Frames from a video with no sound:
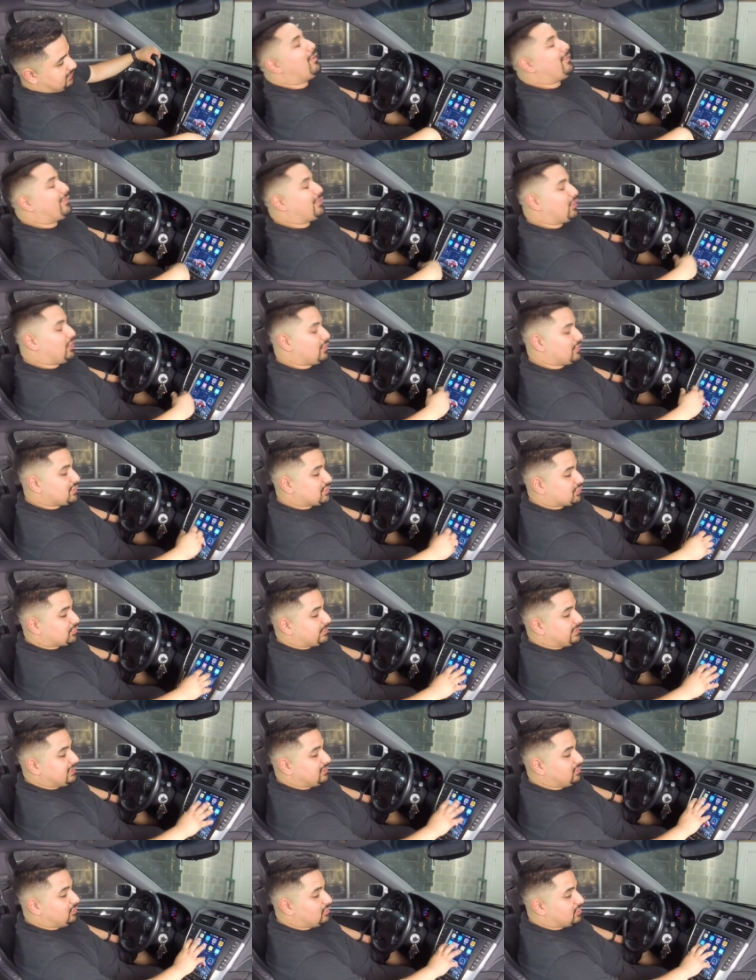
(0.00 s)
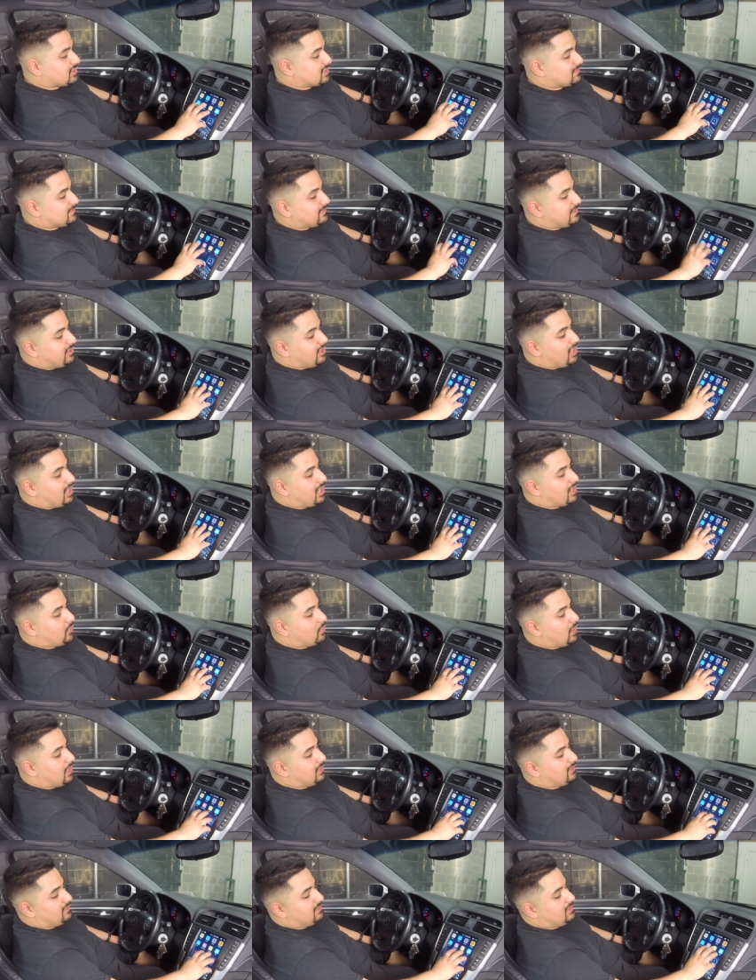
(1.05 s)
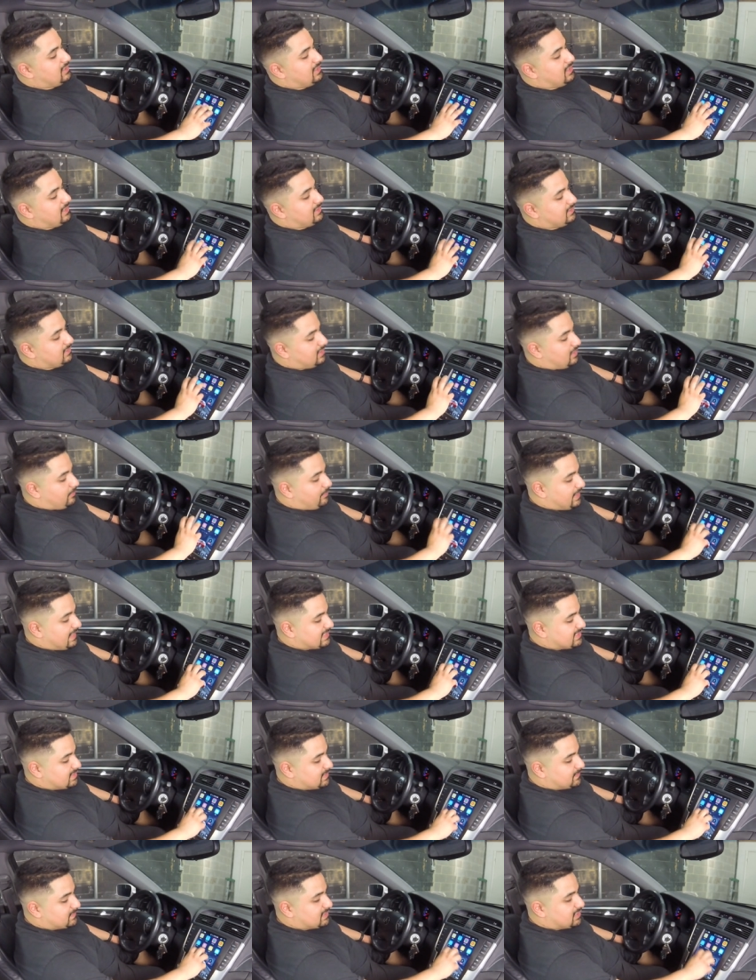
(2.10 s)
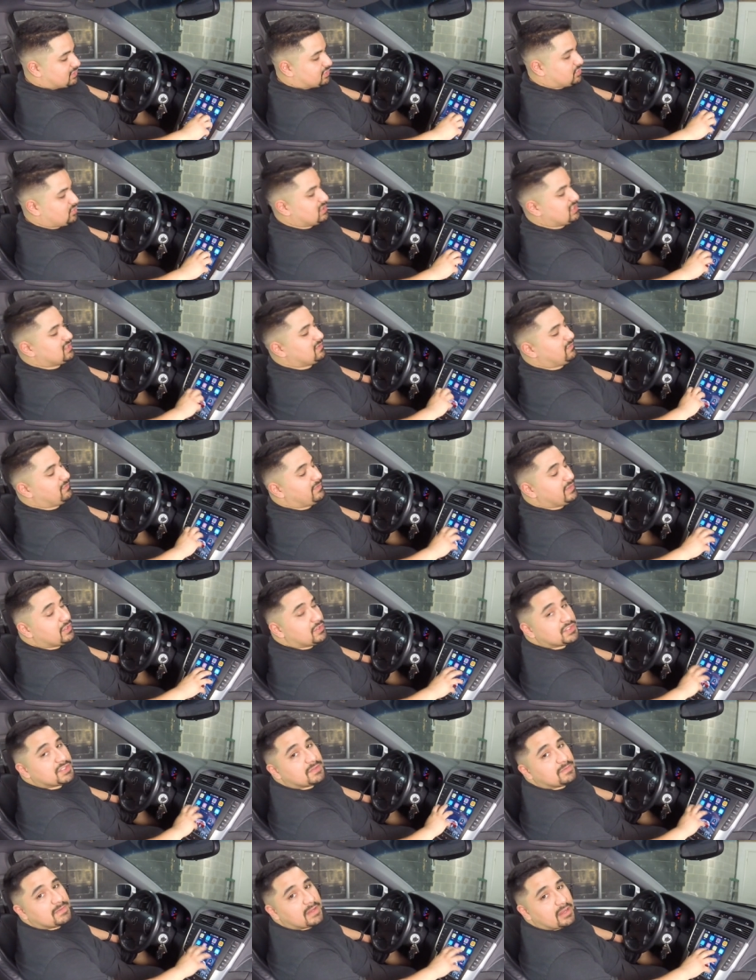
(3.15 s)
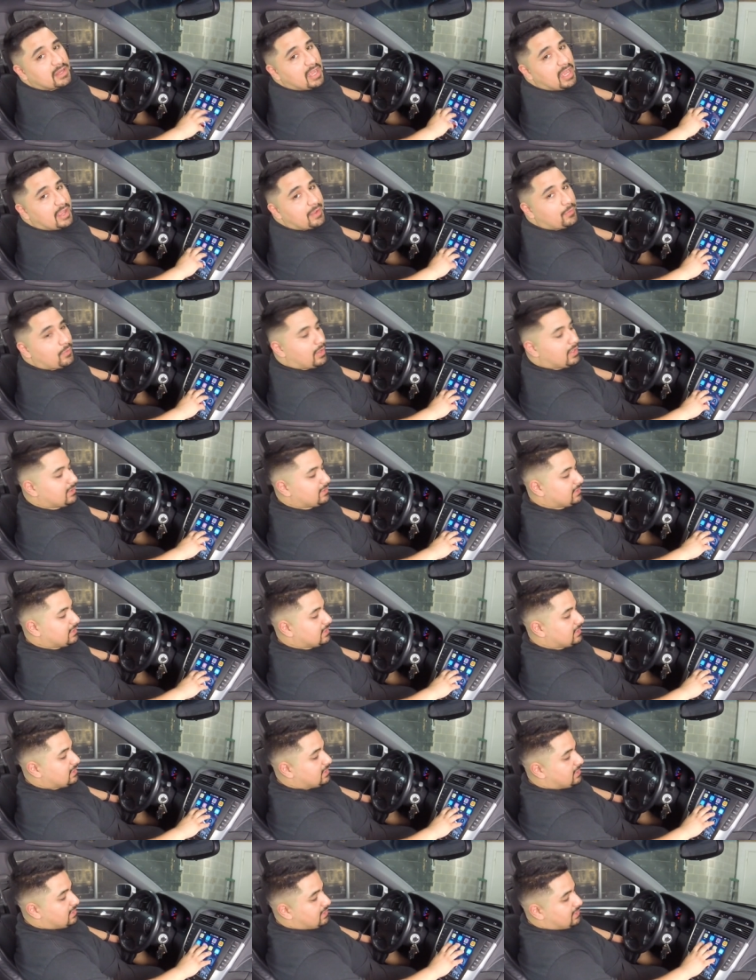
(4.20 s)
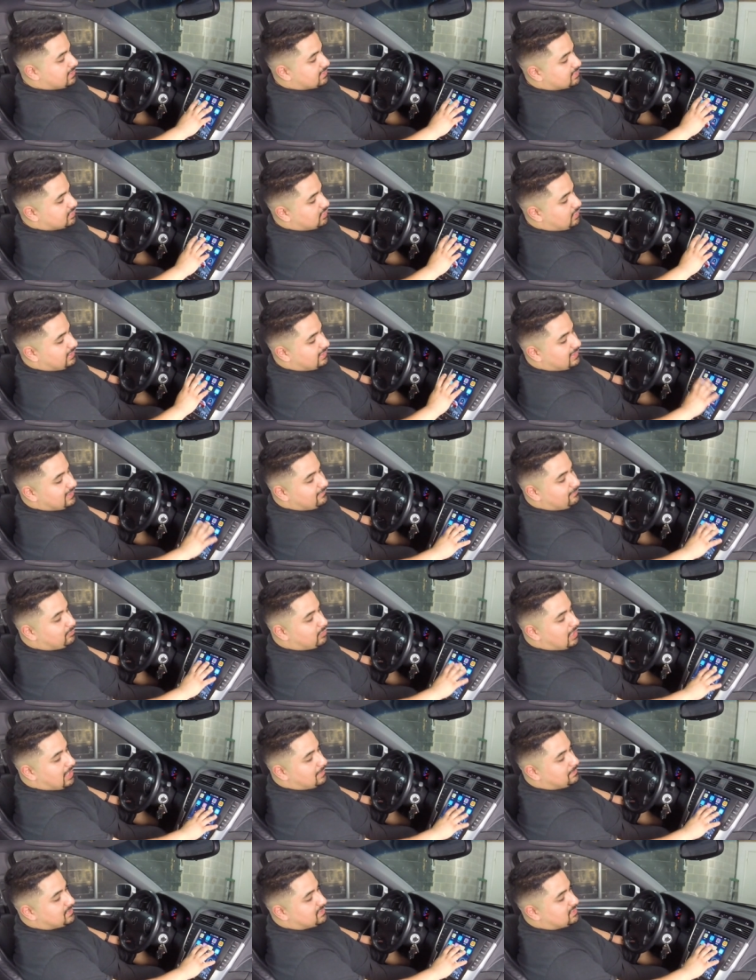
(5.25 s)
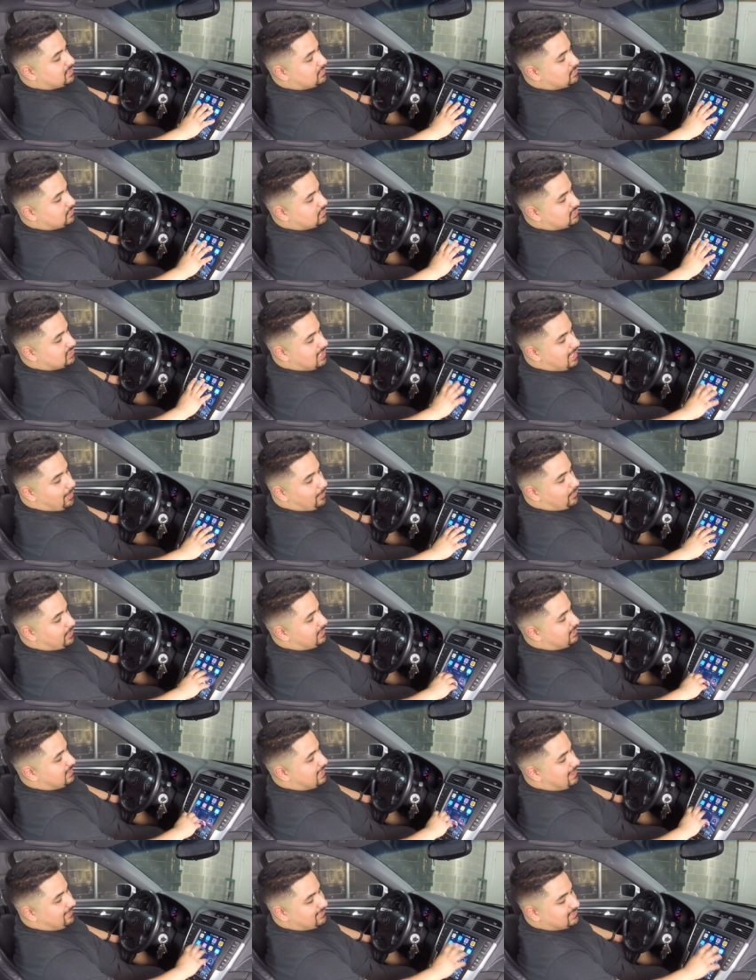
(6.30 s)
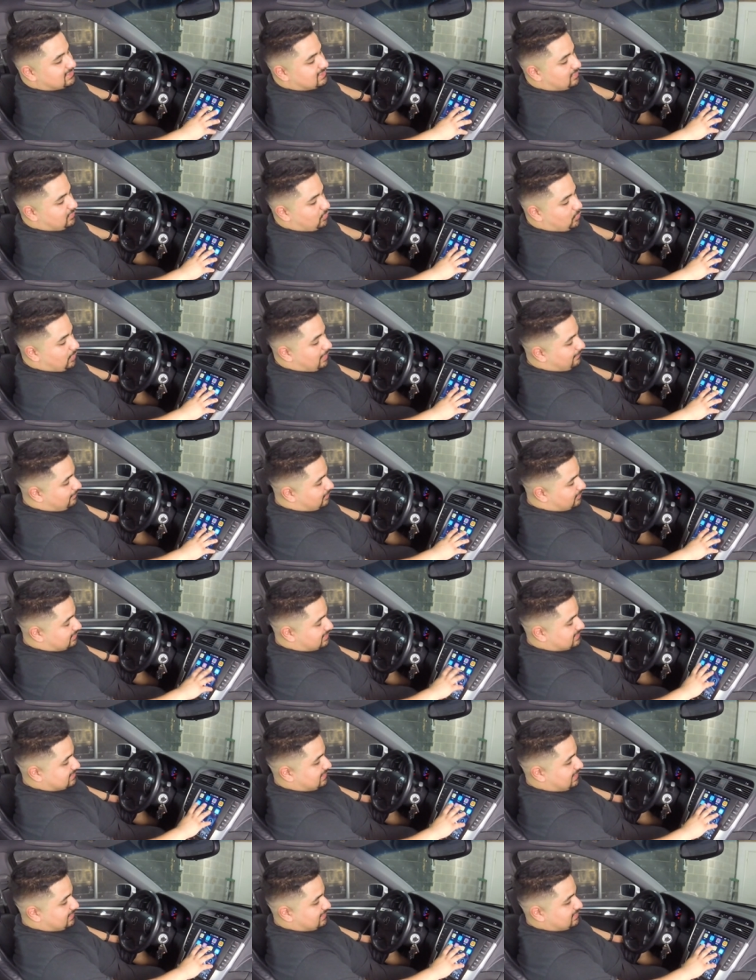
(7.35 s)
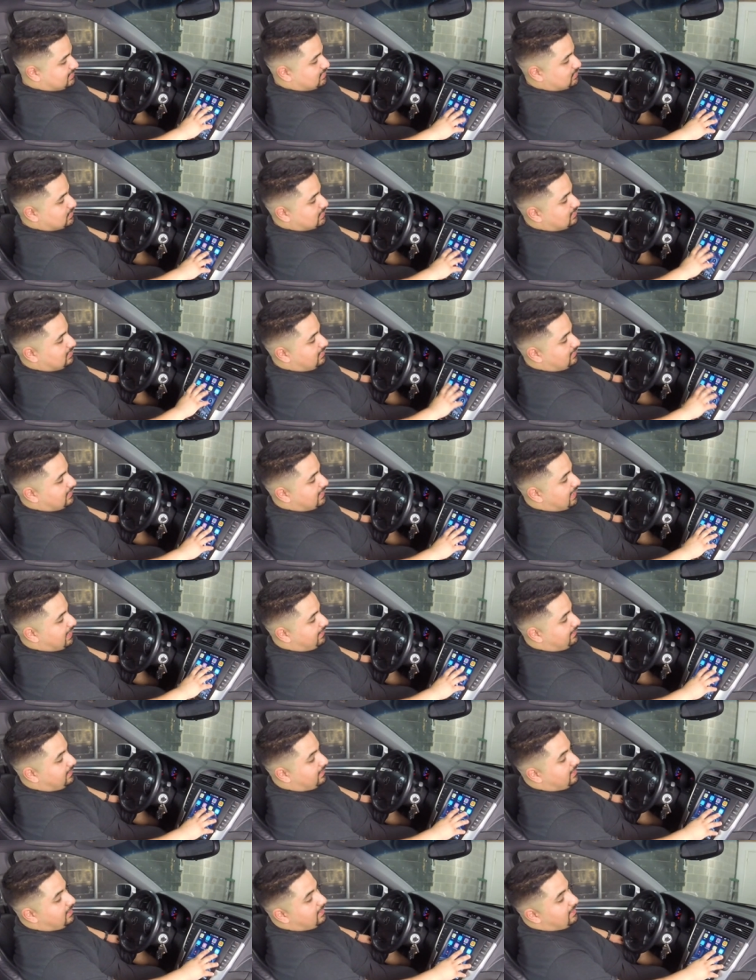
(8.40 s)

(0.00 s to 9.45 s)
Overall, the screen looks of very high quality, and the capacitive touchscreen feels of very high quality. So I give props to Zhaowin, Navitech, whoever designed this unit on that.